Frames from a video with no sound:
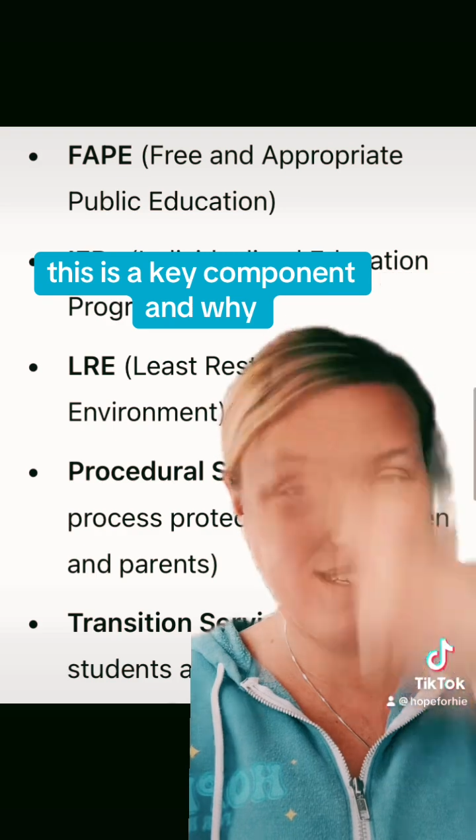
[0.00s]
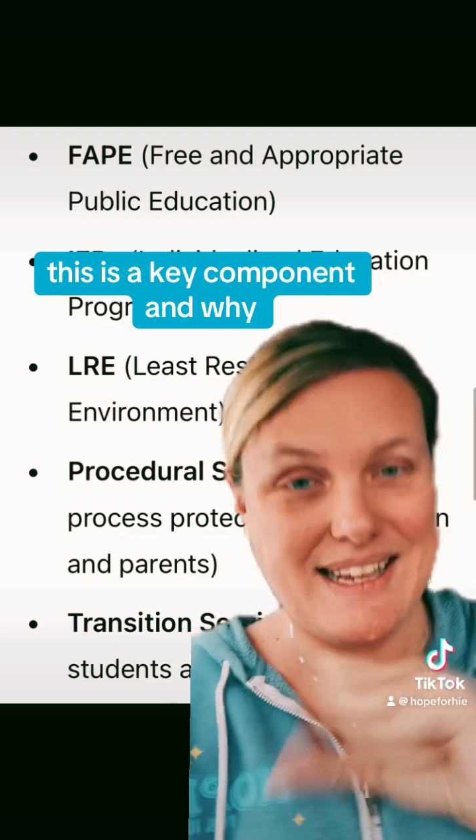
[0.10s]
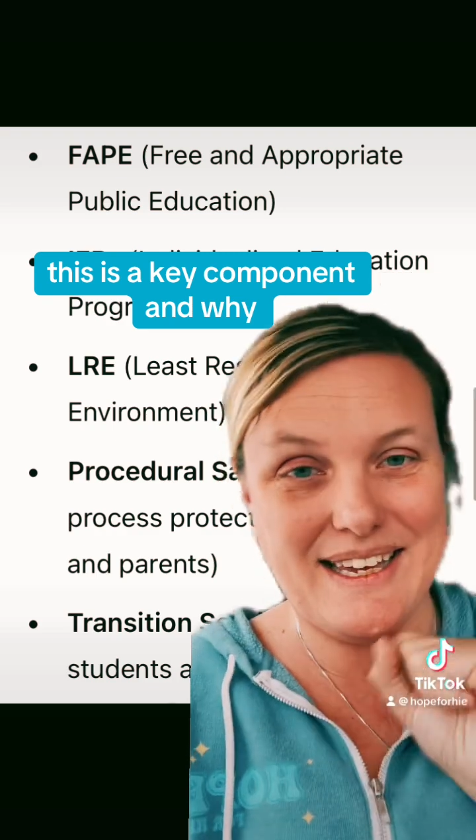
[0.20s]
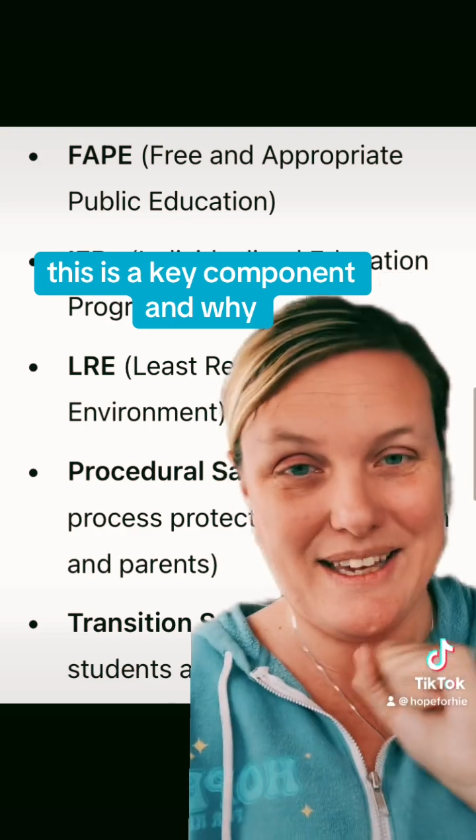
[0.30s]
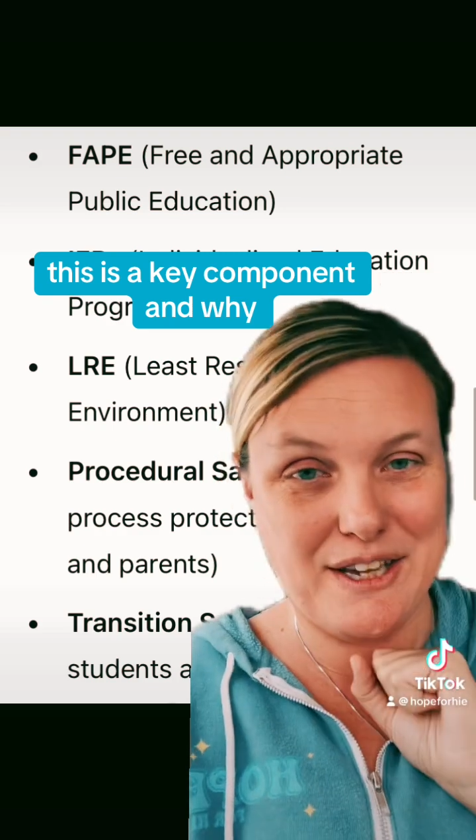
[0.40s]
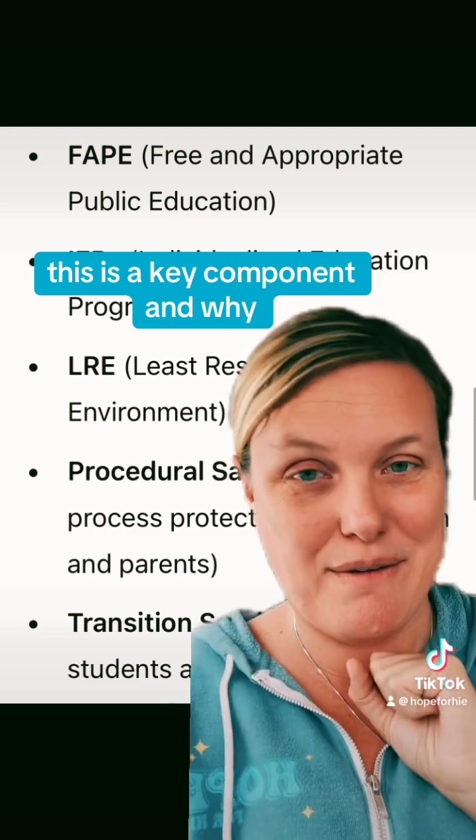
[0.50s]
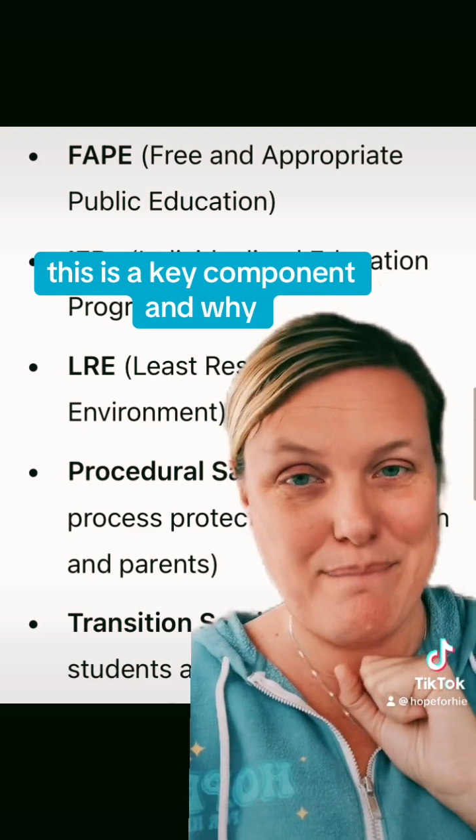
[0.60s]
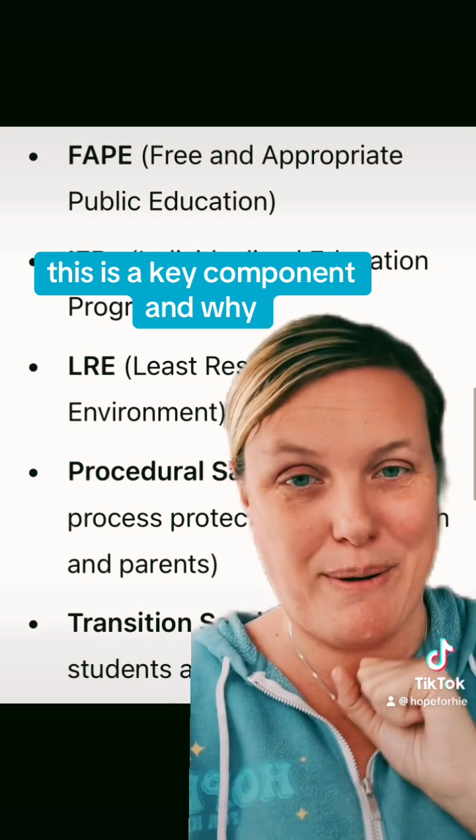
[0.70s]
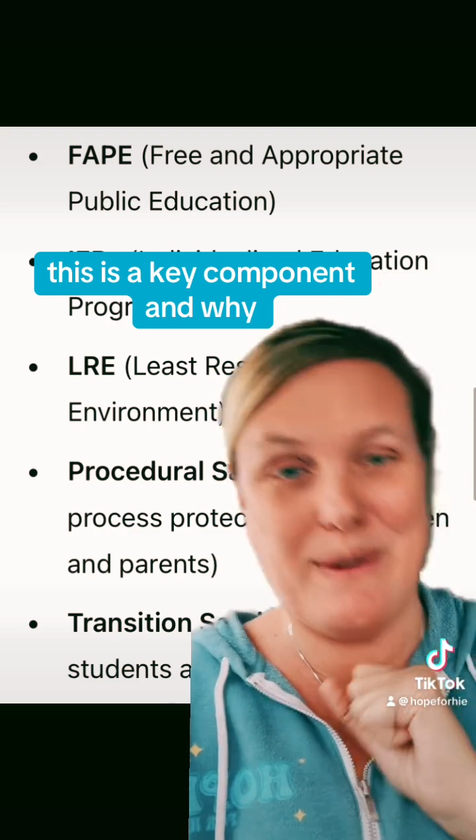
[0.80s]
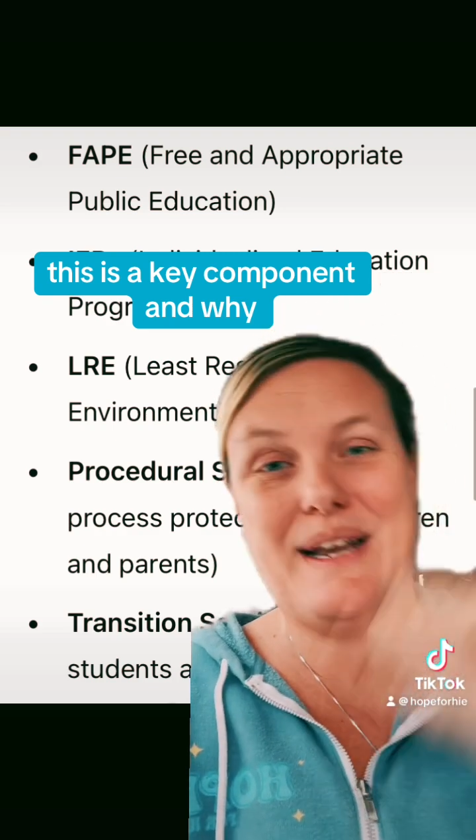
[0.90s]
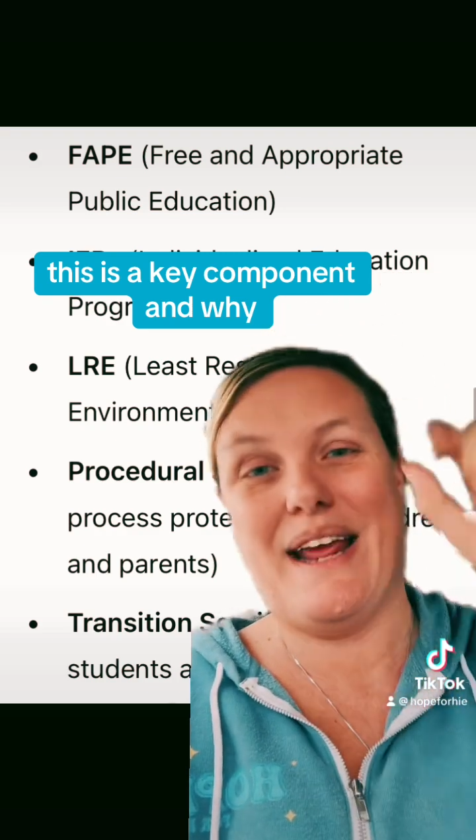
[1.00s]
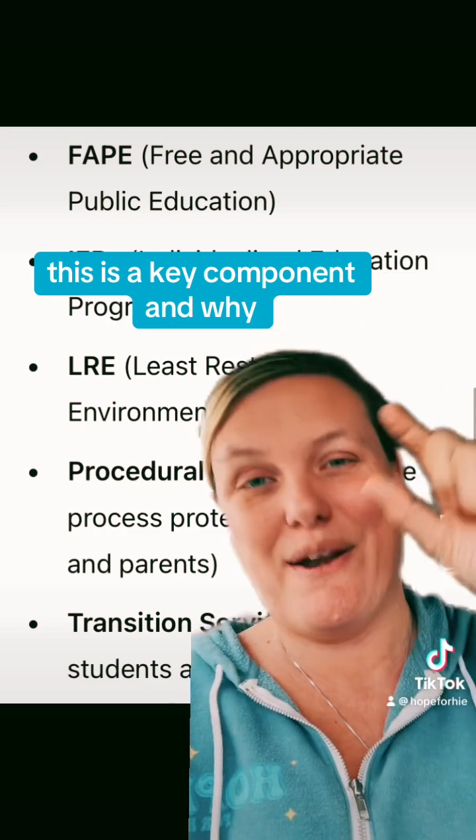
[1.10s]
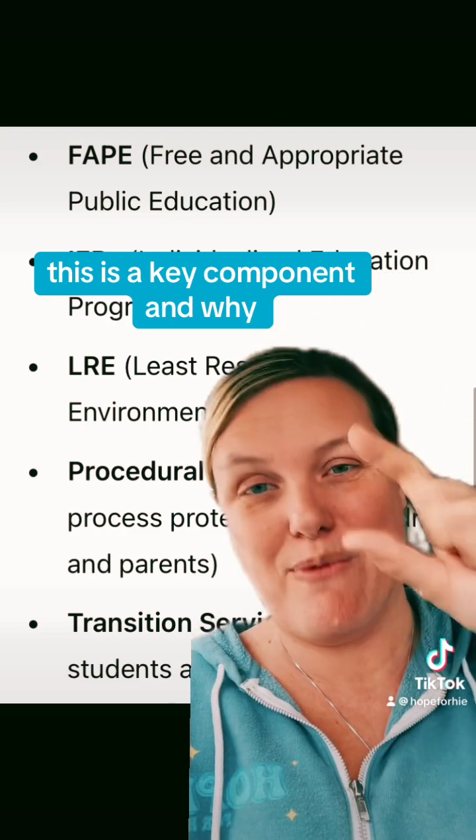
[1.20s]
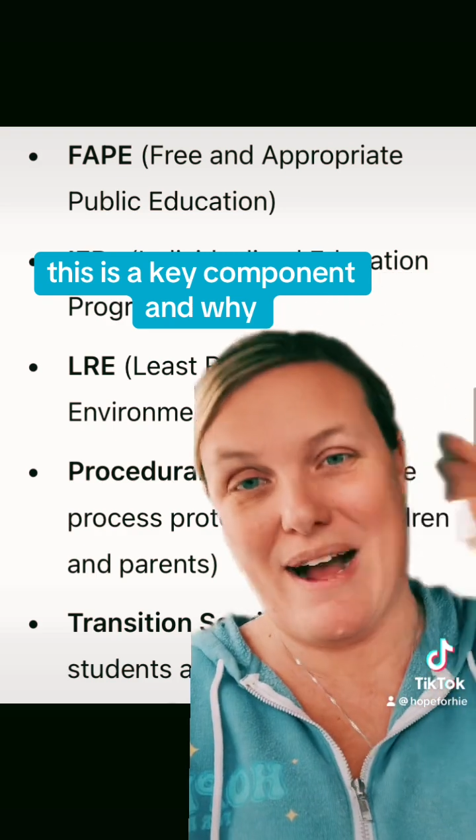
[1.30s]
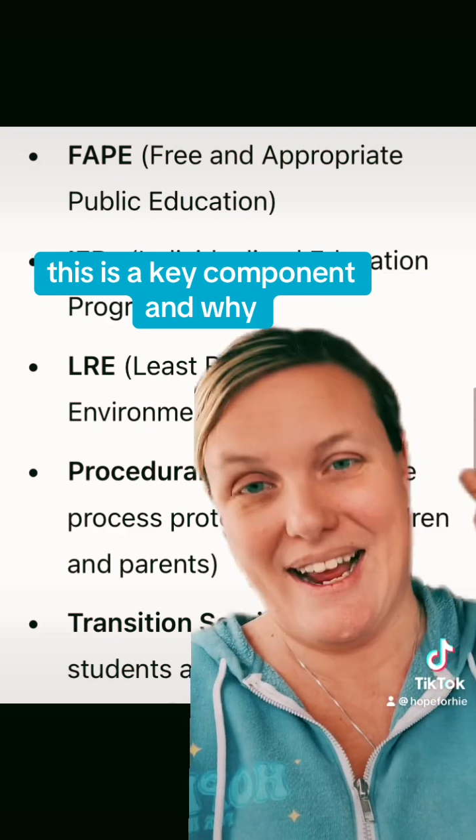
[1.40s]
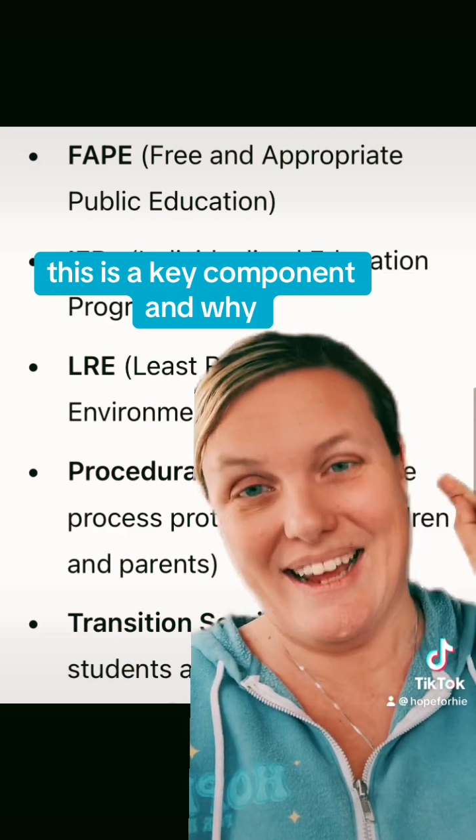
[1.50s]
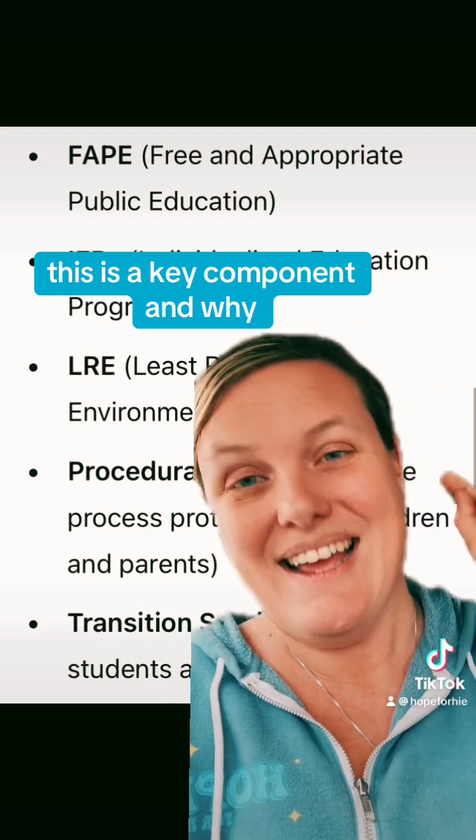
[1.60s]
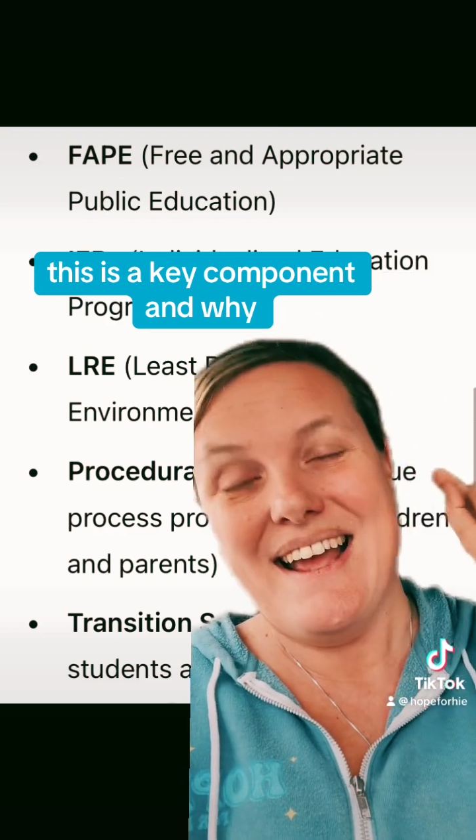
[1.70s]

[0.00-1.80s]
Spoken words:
is a key component and why